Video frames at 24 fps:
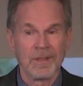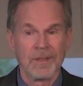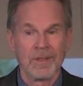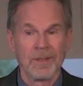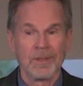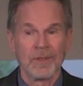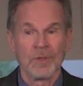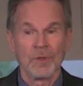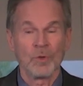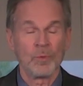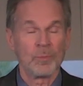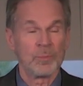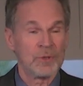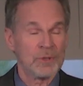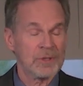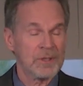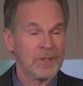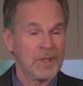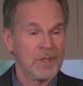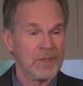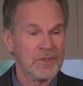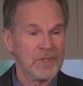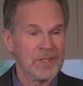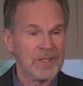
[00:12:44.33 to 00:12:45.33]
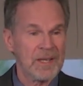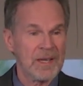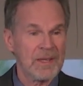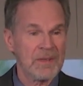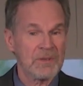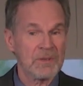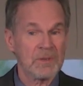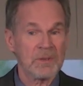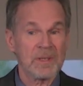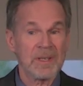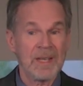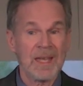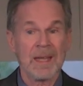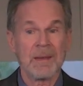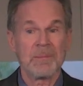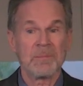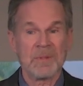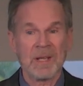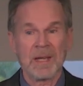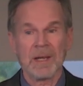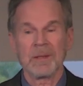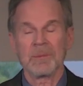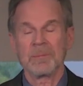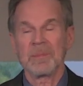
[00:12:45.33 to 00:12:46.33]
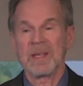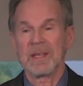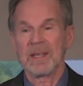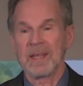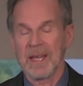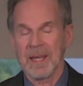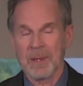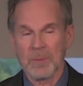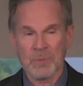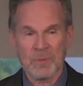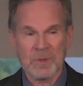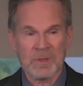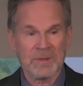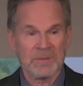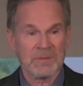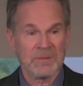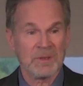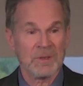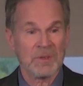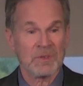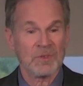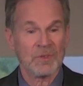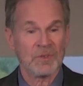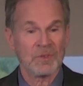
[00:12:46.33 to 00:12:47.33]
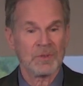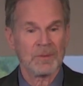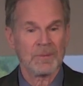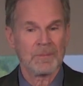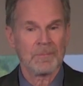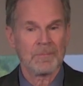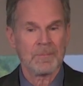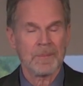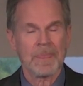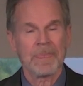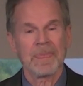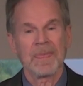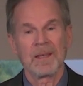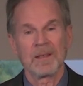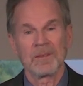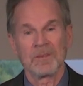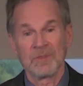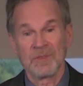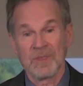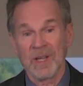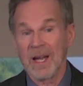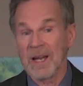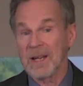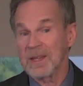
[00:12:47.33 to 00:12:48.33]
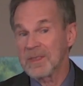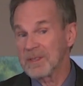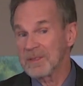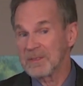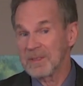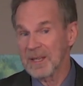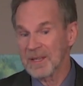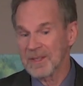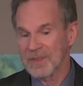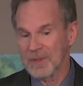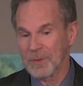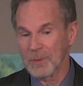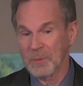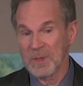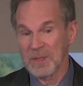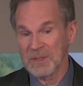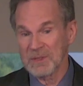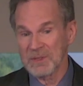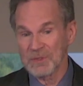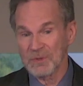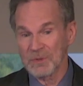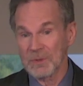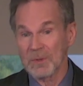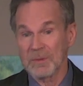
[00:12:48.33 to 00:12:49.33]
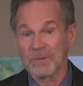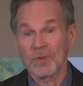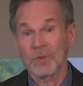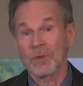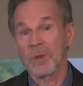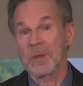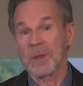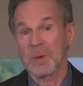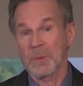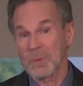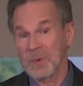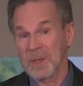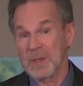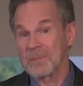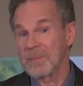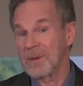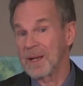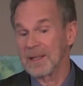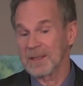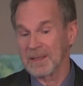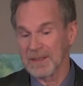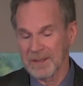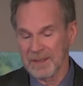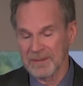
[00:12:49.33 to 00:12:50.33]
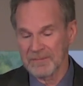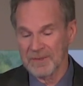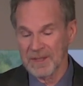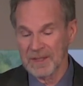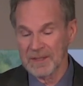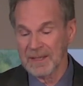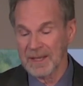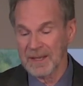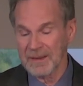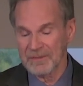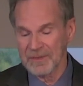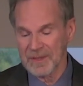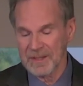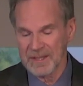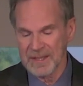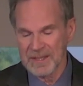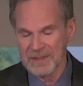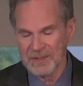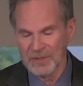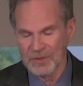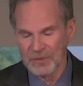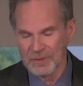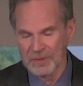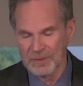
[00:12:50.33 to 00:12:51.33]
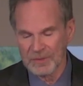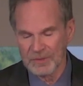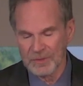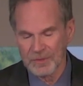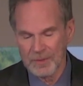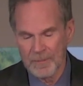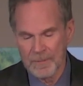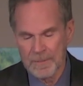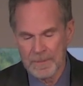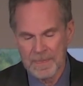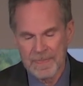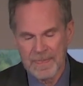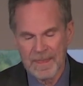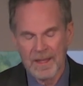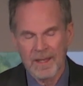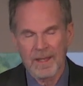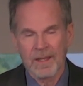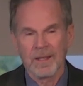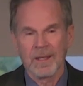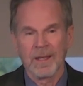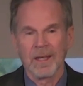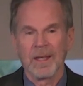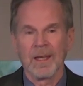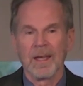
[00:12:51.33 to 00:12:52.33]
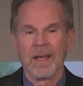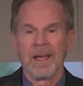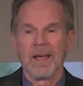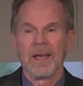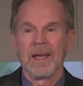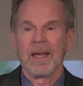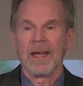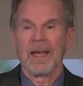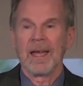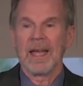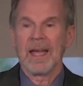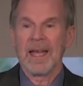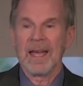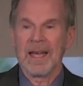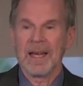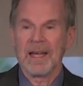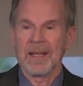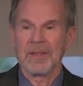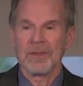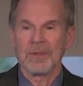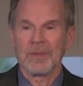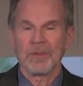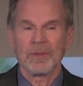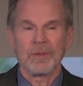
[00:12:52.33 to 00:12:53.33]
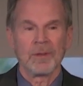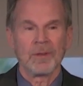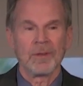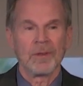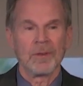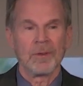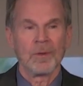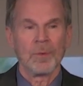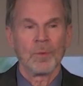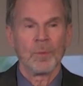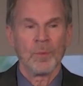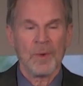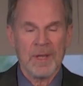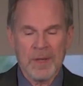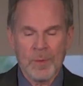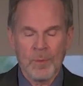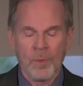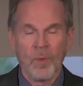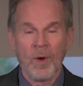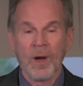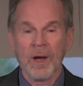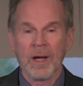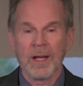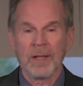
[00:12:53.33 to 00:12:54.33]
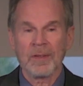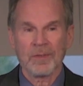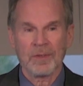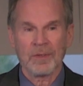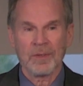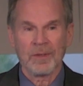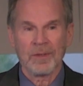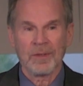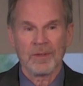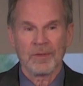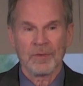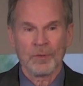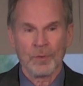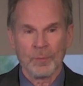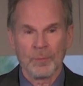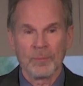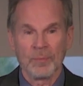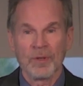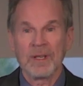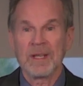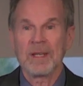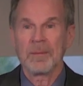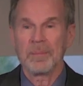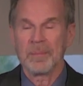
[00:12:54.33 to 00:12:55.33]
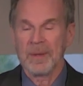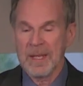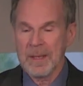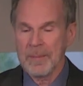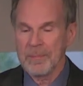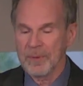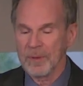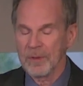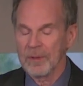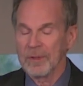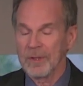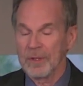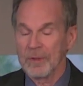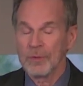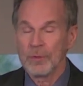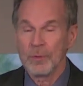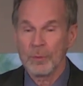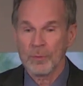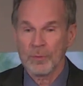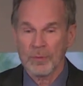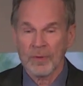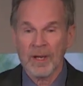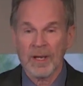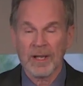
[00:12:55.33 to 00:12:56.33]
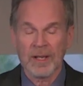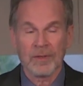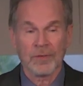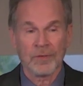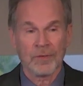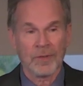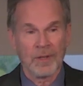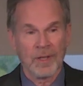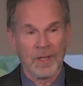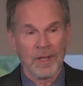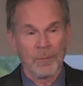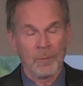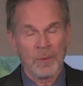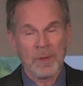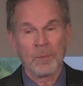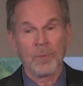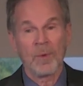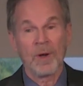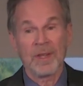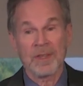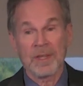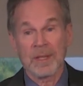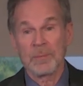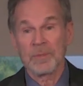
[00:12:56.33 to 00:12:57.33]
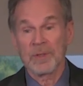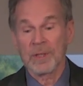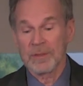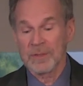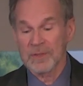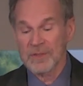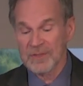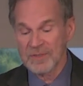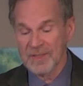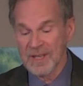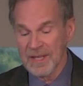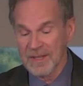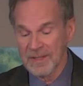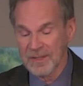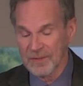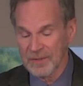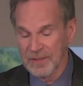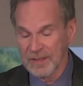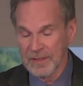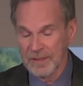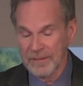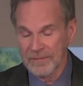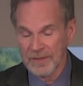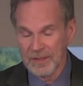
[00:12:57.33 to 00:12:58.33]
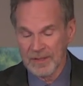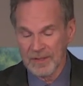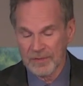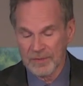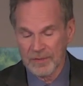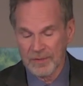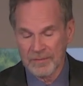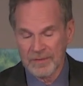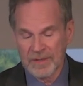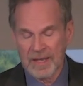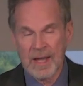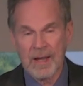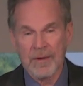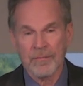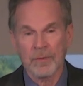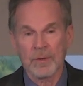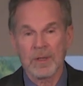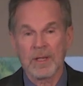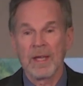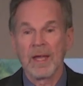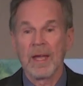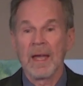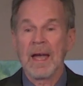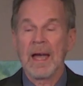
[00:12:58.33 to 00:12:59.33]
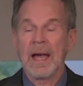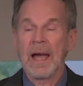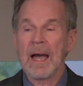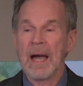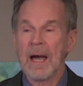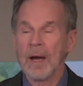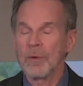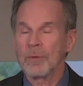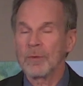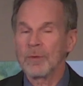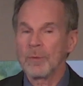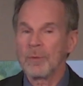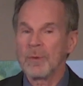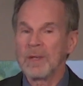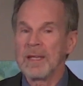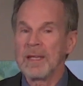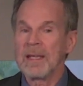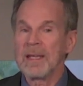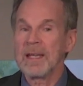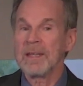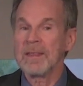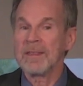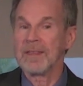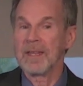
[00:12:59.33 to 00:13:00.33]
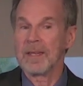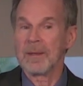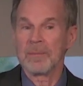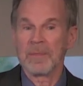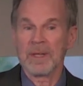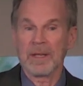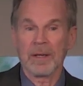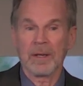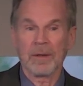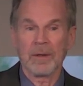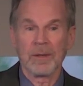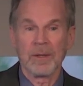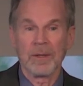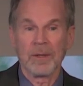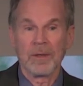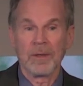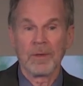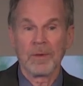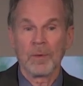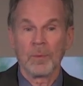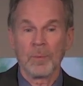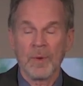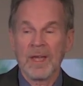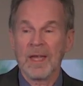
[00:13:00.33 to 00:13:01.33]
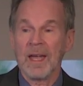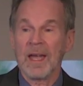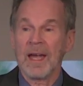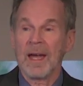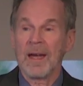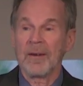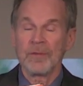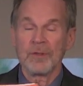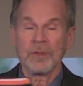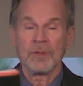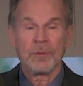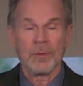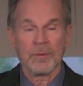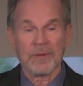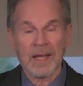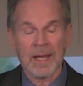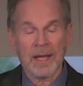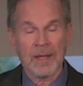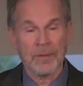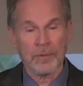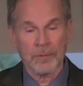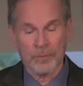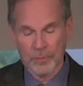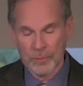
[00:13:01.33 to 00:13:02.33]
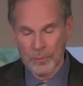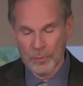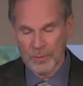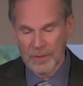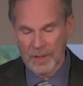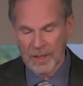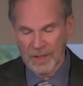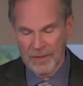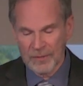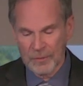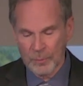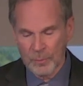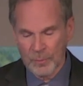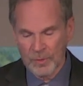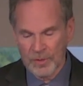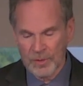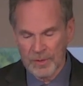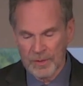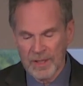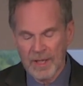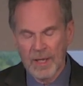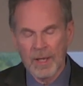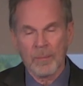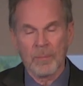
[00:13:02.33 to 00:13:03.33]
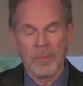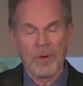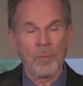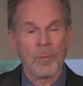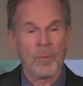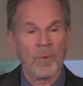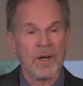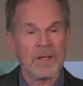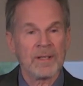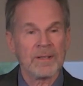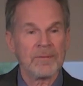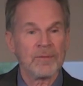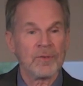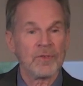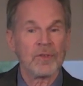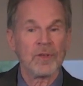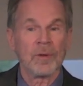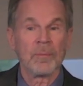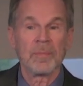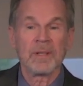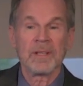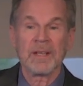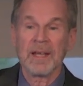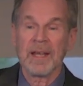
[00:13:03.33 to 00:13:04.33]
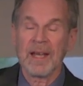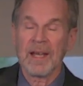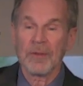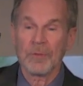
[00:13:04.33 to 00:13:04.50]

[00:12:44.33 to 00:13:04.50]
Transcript: who put it all together came down, became one of us, died the death that we deserve so that we might live the life that He deserves. And we want to bring people to Christ. We want them to understand the significance of Calvary. How do we get them there? We have to do that through God's Word. But what if somebody has